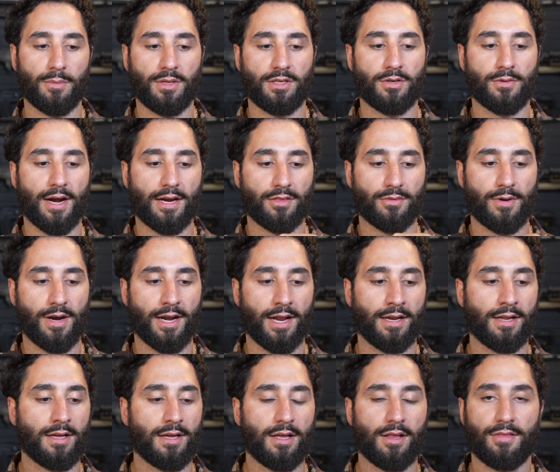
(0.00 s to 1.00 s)
to be direct
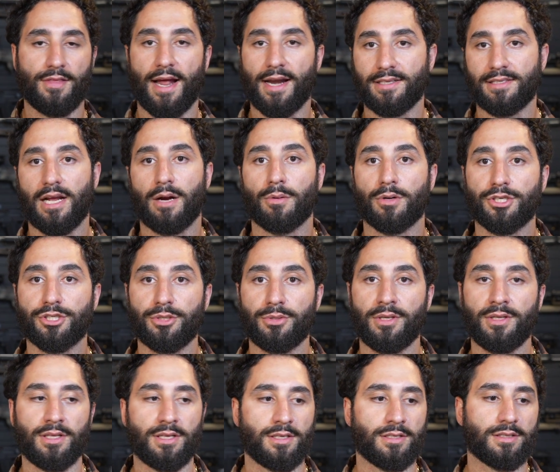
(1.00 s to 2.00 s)
threaded, that is how we're
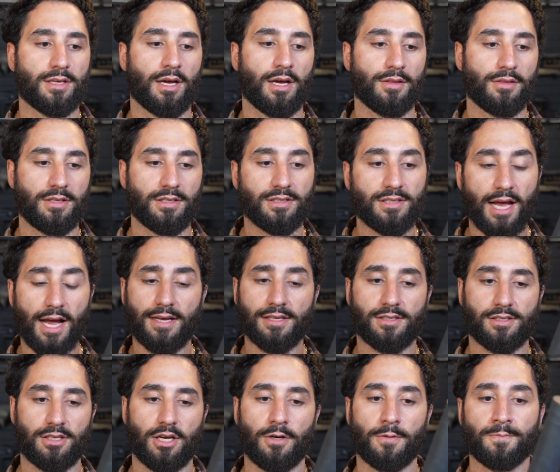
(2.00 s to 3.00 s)
shooting these
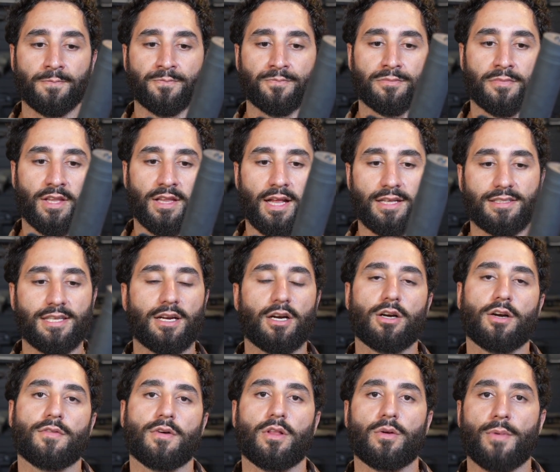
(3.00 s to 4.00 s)
tests. So let's head on
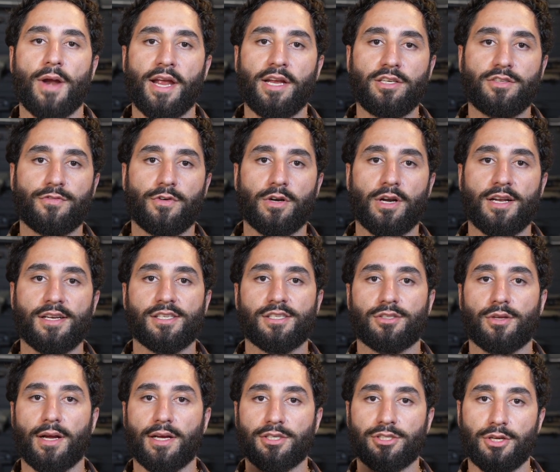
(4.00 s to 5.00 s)
over to the range footage
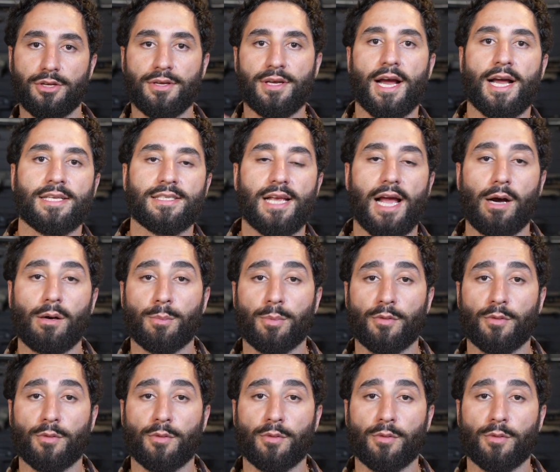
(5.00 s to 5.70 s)
so I can show you guys how it